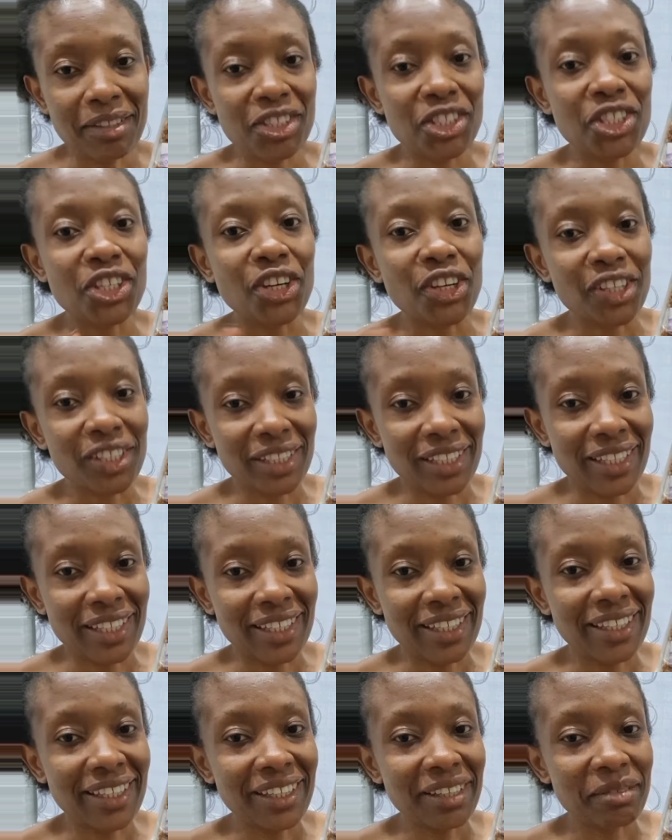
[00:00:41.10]

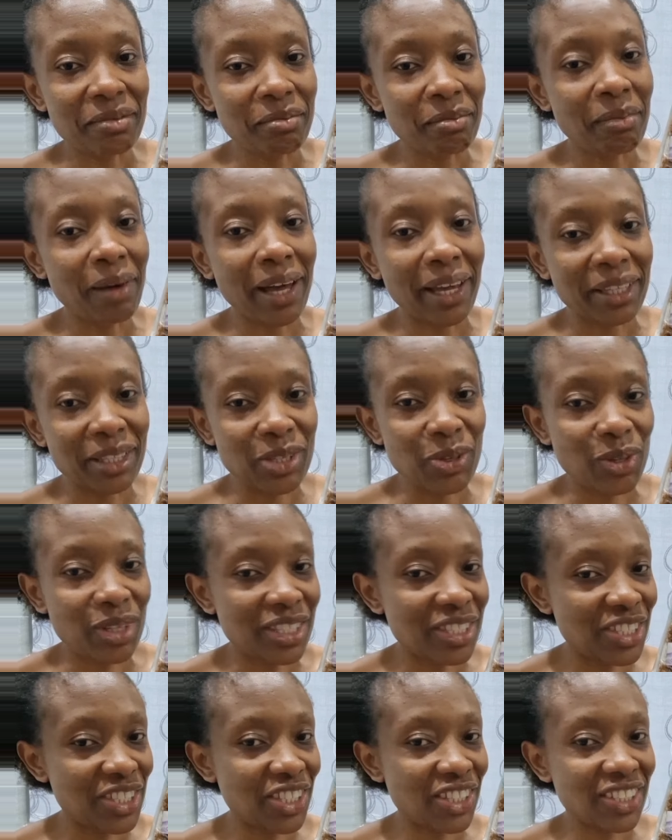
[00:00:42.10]
journey, my
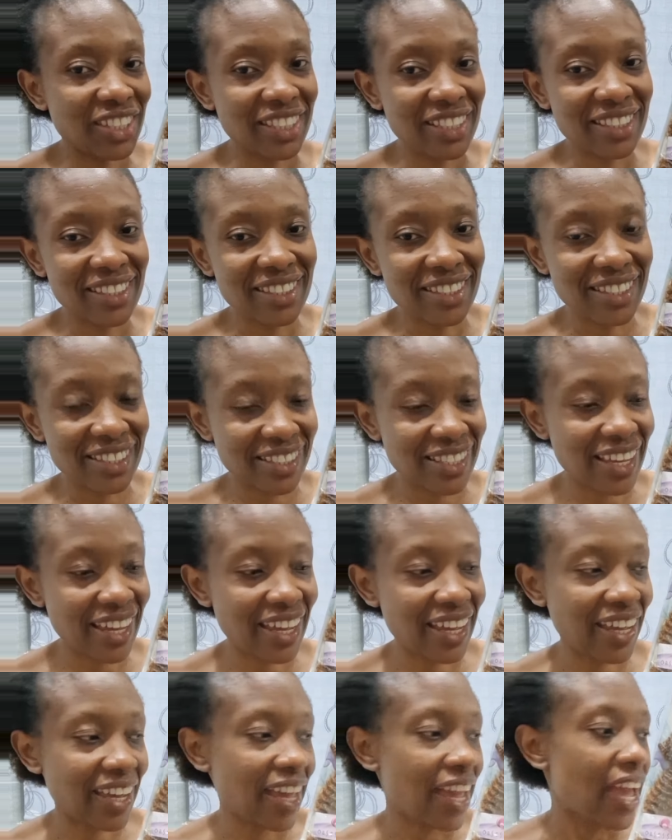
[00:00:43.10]
twist journey
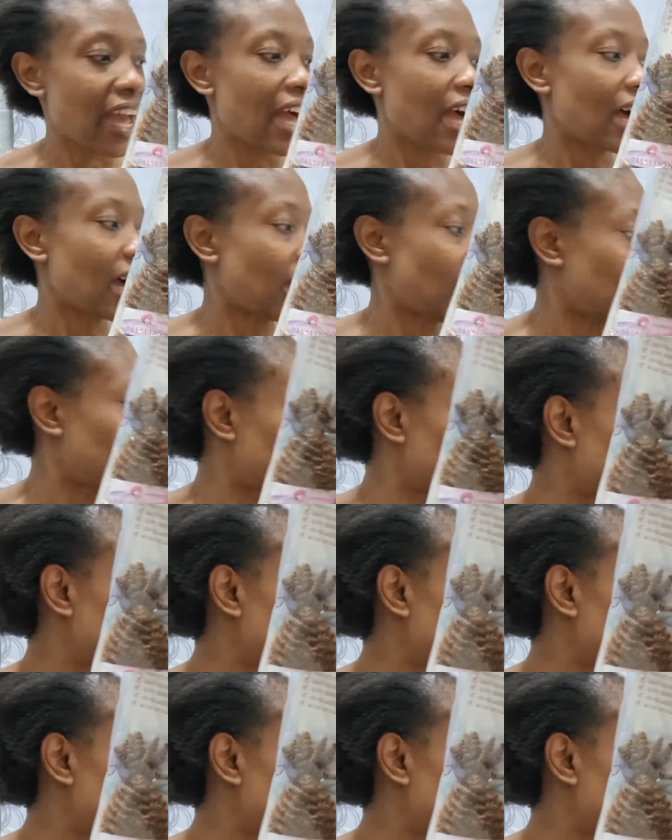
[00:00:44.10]
today. I will